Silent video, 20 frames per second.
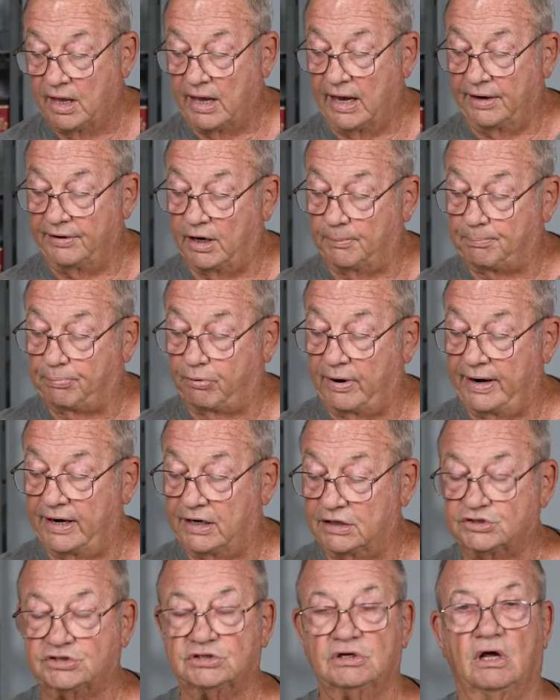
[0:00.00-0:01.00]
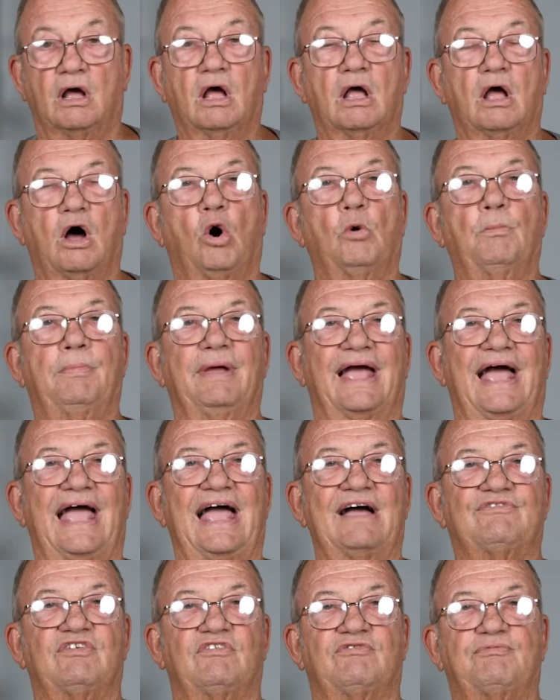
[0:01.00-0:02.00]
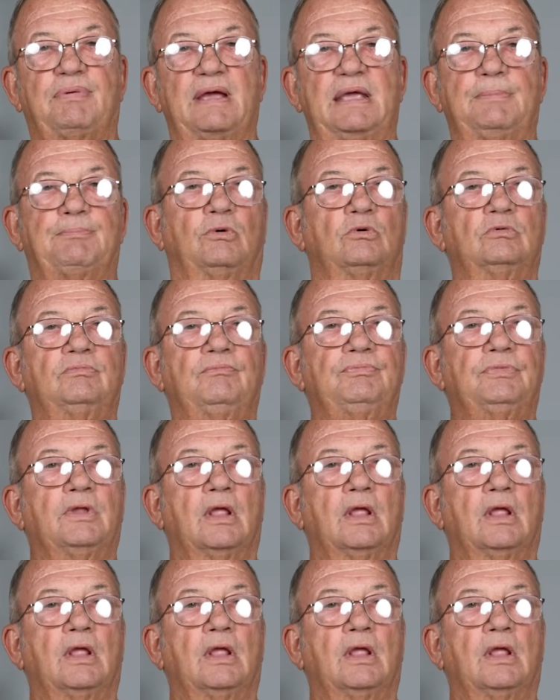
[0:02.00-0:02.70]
And their prayers on behalf of people